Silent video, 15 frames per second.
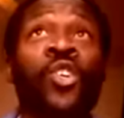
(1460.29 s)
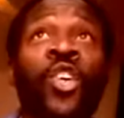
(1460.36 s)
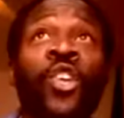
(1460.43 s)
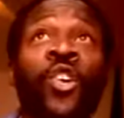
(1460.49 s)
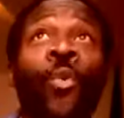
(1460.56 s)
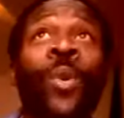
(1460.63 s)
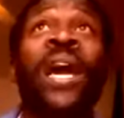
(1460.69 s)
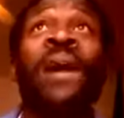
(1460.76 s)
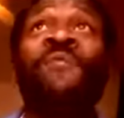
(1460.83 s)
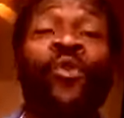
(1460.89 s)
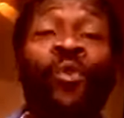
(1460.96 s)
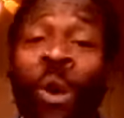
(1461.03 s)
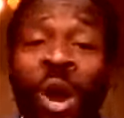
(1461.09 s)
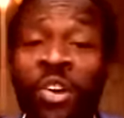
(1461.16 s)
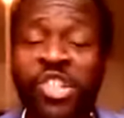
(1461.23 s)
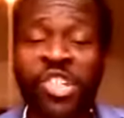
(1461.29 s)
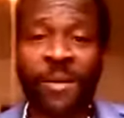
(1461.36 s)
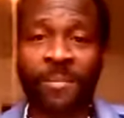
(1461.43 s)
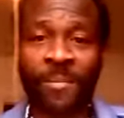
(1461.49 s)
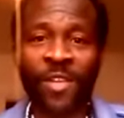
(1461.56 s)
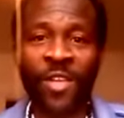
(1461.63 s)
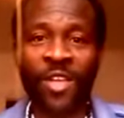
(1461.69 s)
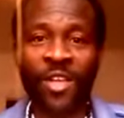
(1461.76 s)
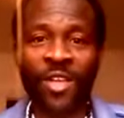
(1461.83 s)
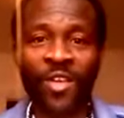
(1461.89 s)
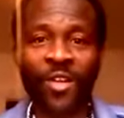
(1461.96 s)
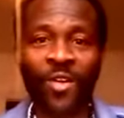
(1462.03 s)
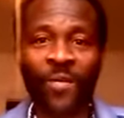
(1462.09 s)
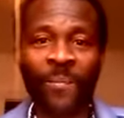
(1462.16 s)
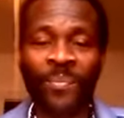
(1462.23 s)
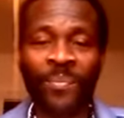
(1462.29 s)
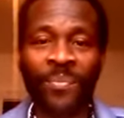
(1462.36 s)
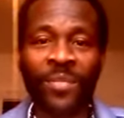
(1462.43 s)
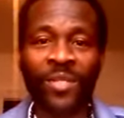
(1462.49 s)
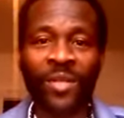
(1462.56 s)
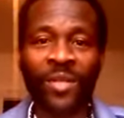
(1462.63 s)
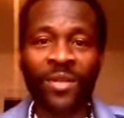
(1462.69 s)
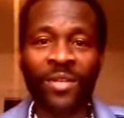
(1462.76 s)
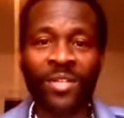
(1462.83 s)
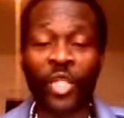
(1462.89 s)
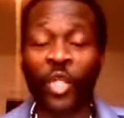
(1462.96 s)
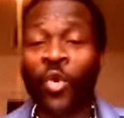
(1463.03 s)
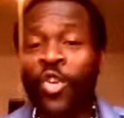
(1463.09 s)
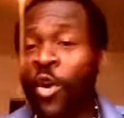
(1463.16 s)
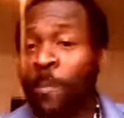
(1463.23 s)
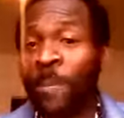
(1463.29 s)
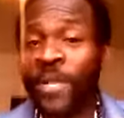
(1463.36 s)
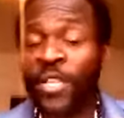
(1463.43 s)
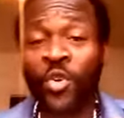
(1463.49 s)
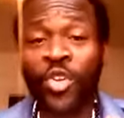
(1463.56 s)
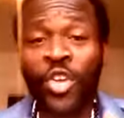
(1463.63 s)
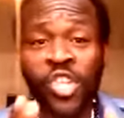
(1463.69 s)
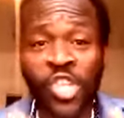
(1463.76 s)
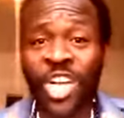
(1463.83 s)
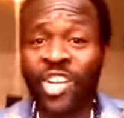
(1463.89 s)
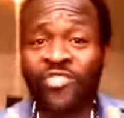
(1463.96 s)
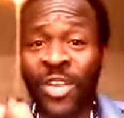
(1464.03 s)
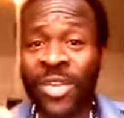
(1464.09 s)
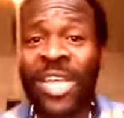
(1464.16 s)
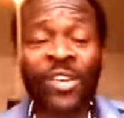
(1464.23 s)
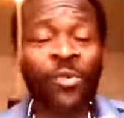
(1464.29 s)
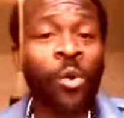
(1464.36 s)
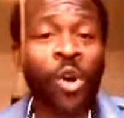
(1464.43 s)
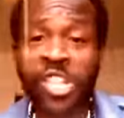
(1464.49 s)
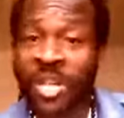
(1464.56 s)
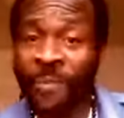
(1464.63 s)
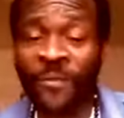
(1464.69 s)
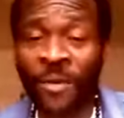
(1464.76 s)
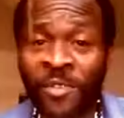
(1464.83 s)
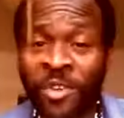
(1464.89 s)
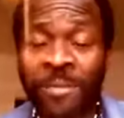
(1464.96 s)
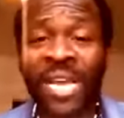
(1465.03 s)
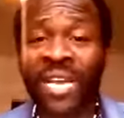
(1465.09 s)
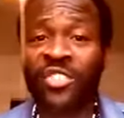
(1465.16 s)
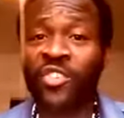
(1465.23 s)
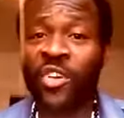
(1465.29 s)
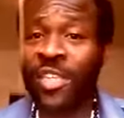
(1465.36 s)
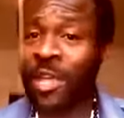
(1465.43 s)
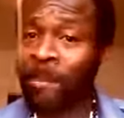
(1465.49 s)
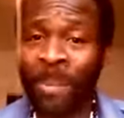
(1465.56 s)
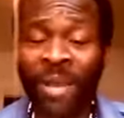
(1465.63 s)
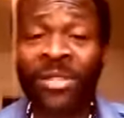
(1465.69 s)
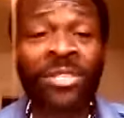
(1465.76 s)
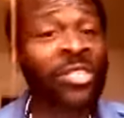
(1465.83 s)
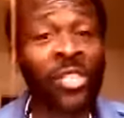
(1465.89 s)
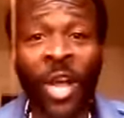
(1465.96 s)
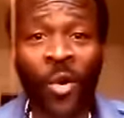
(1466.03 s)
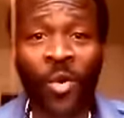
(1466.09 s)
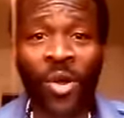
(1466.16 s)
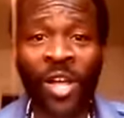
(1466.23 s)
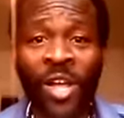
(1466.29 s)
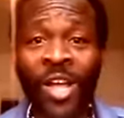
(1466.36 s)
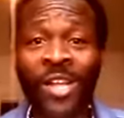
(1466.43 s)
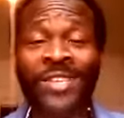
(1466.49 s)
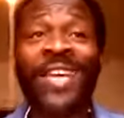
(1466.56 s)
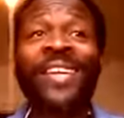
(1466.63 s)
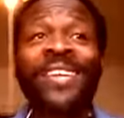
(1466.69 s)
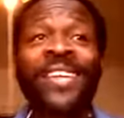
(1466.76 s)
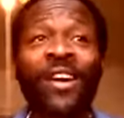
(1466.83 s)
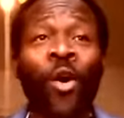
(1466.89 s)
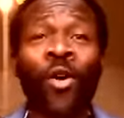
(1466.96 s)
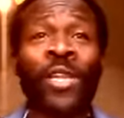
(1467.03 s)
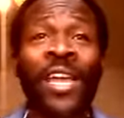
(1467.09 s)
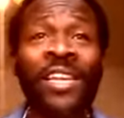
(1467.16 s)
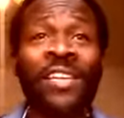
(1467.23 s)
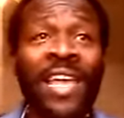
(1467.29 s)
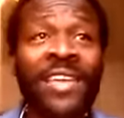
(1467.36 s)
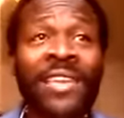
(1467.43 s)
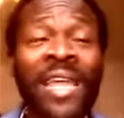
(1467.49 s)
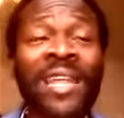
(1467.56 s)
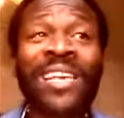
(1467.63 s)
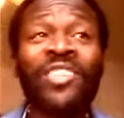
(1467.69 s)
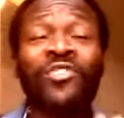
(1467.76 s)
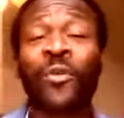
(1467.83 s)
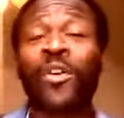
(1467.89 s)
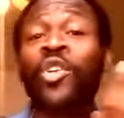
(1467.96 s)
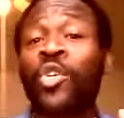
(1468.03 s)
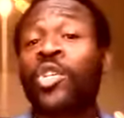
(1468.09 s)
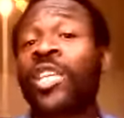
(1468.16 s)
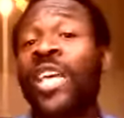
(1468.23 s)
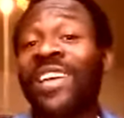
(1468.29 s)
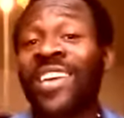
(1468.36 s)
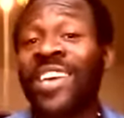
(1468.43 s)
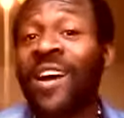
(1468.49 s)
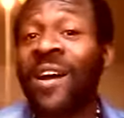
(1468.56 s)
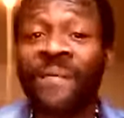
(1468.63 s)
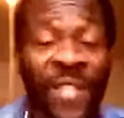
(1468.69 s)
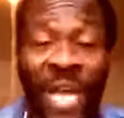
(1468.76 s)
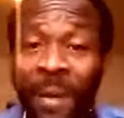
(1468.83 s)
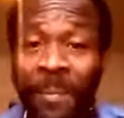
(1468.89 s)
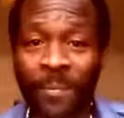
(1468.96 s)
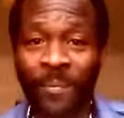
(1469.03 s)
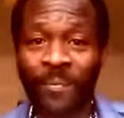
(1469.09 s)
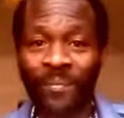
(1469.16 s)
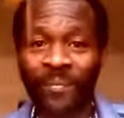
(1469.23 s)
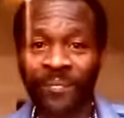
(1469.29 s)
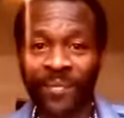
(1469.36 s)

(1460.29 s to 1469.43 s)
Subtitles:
you know, we have to worship. Do your children need worship from you because you're their parents? No. All they need is for you to take care of them.